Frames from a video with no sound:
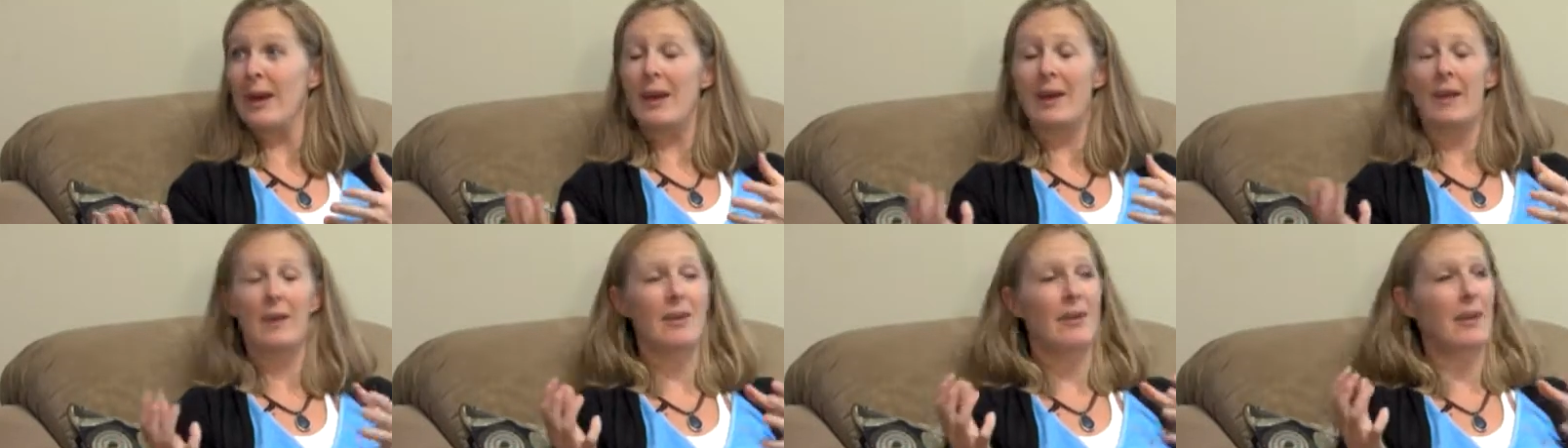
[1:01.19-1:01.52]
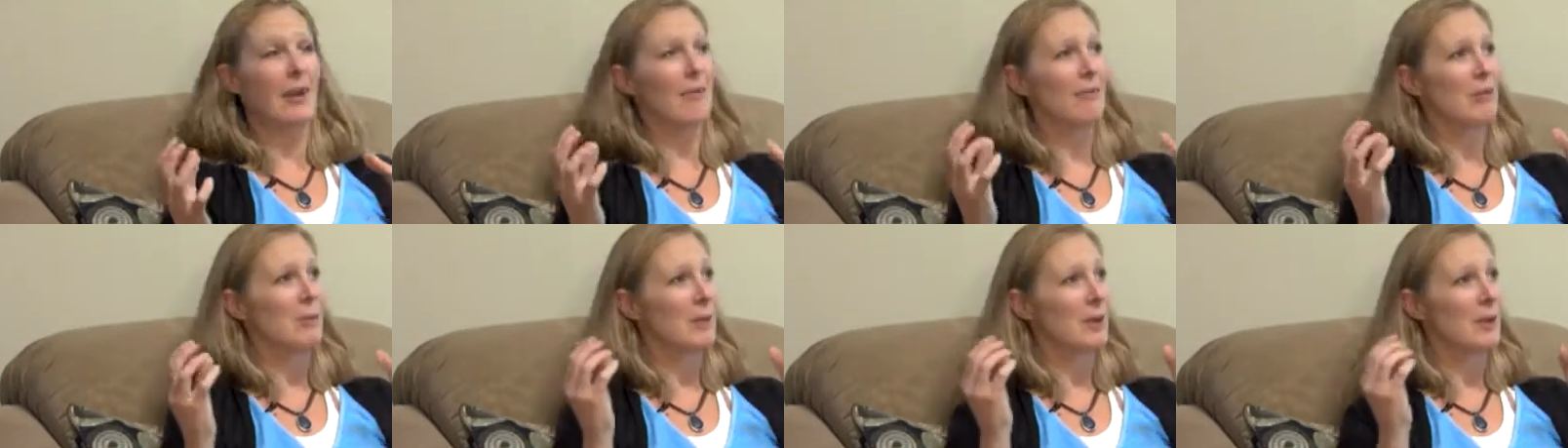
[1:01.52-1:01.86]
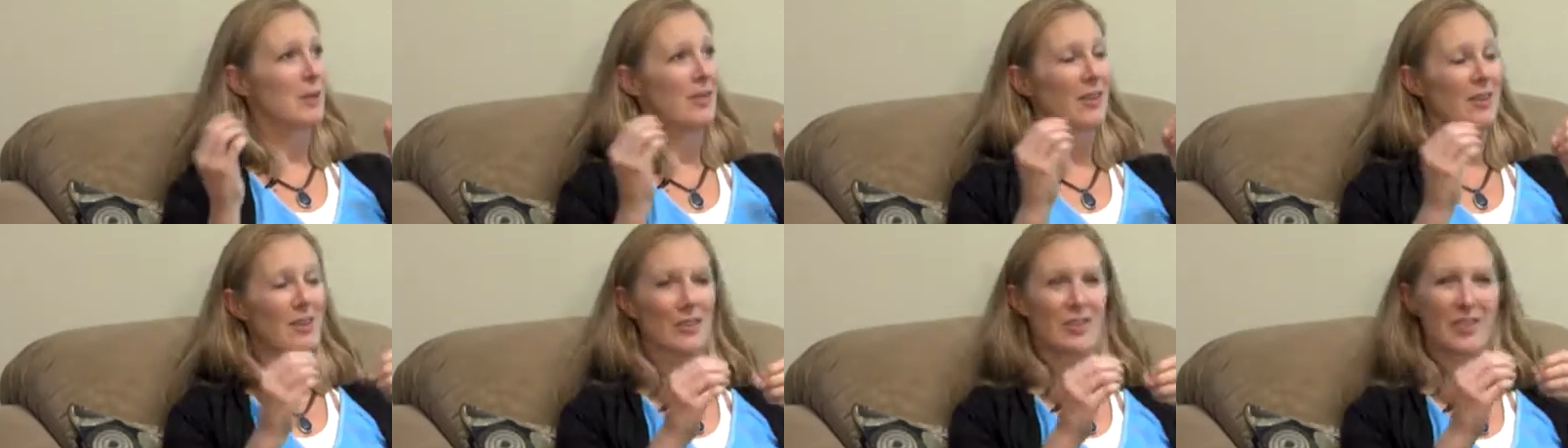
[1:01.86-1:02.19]
And everybody
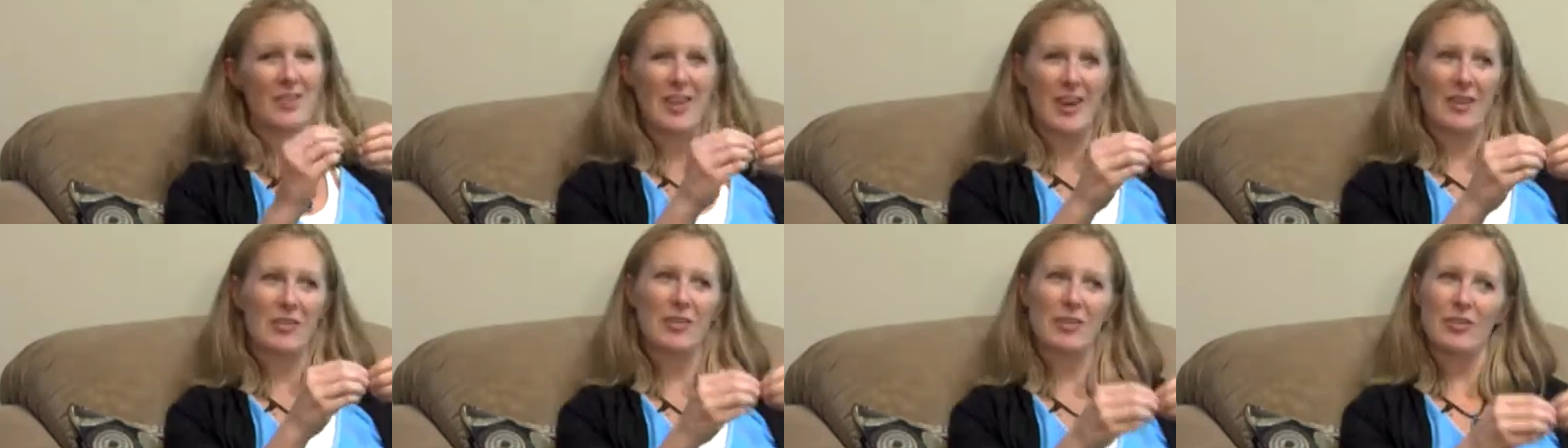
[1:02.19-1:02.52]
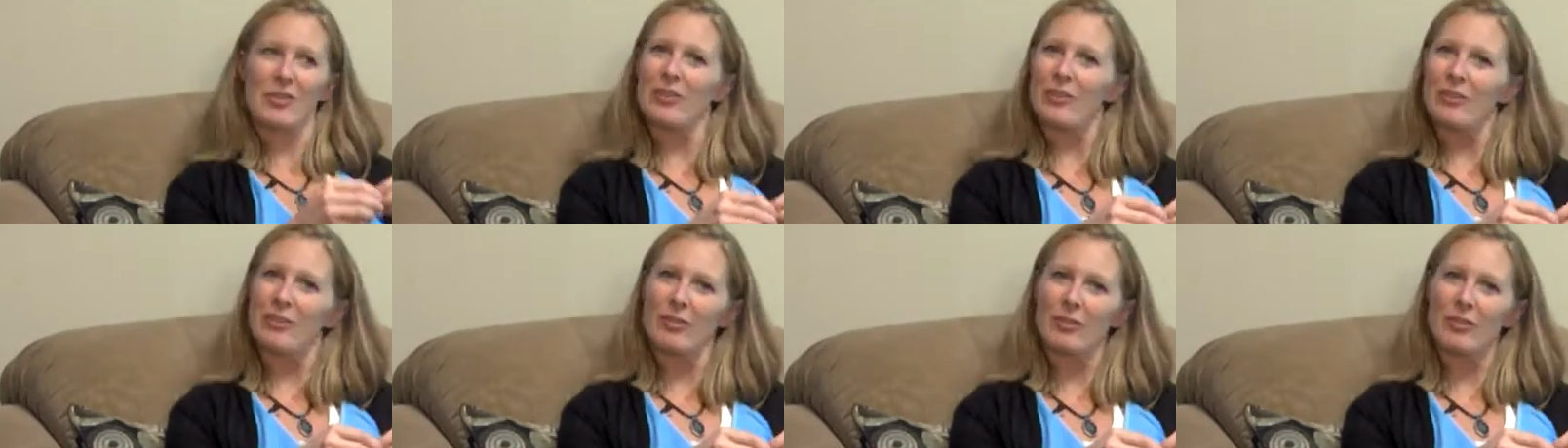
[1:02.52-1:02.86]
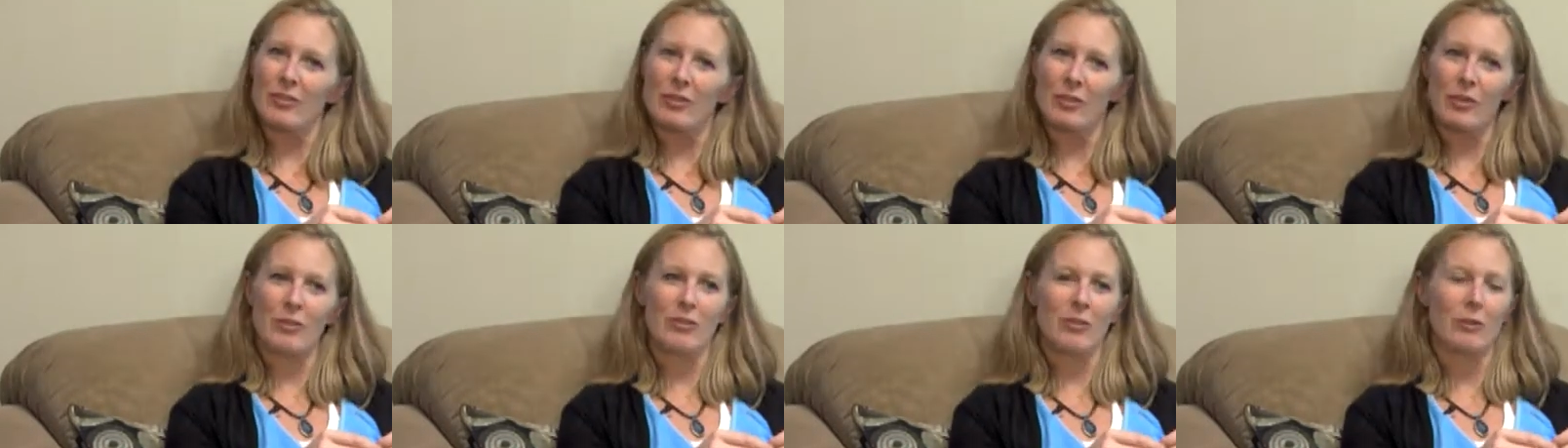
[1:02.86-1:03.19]
thinks that that's a sil-
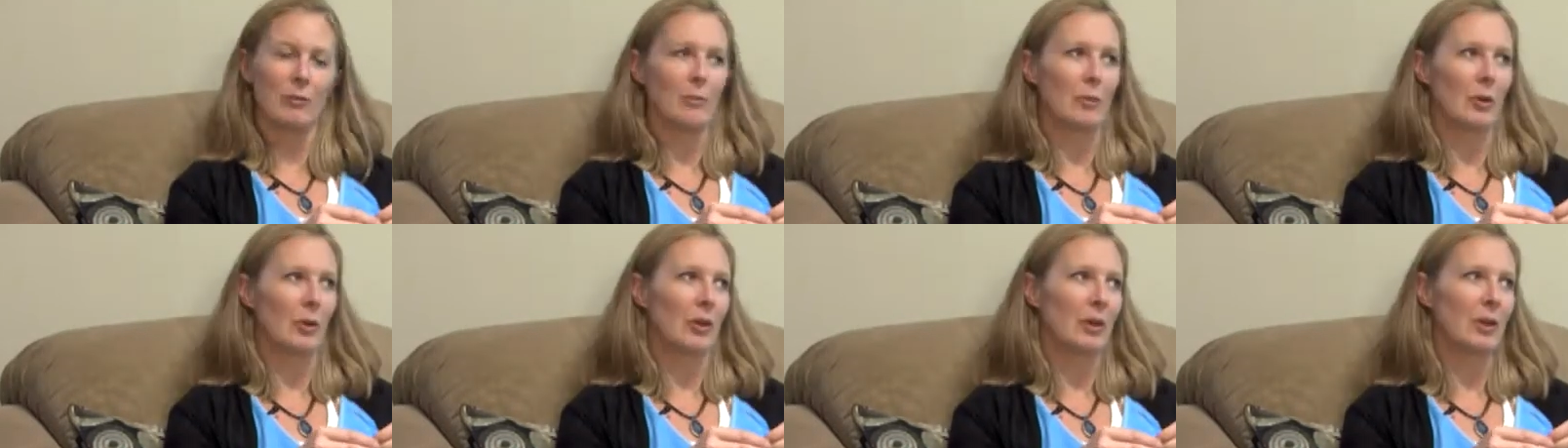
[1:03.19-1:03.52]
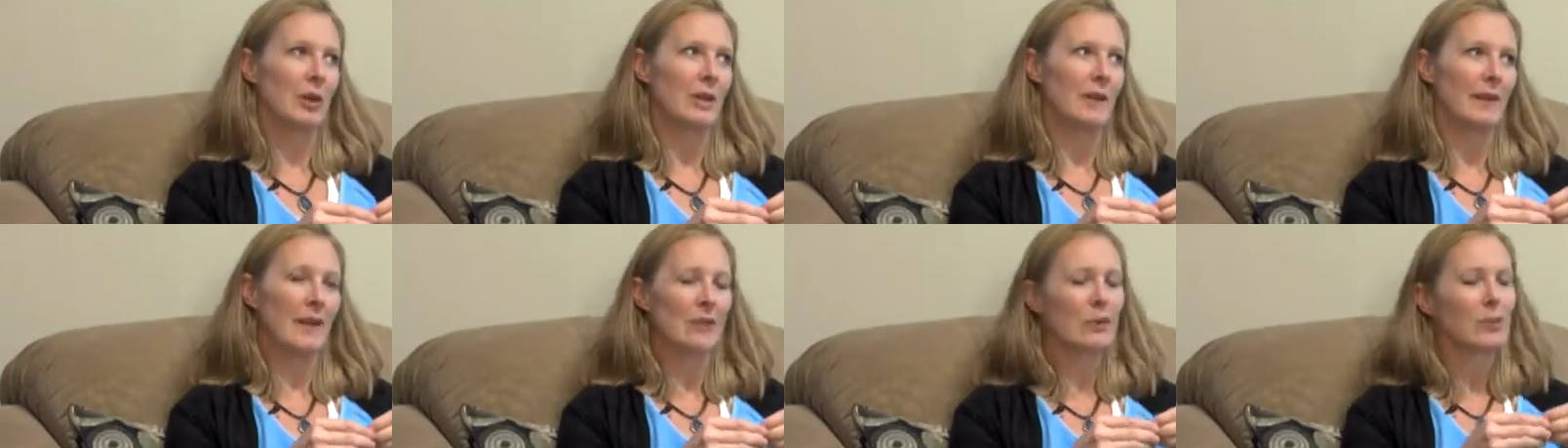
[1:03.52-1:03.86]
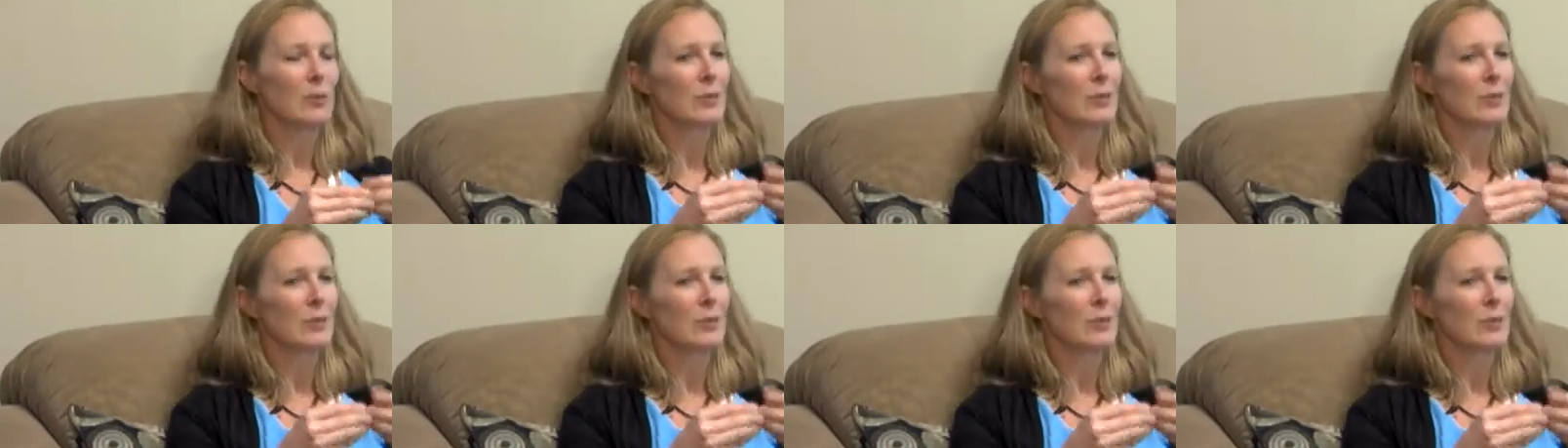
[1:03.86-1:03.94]
silver bullet, and that's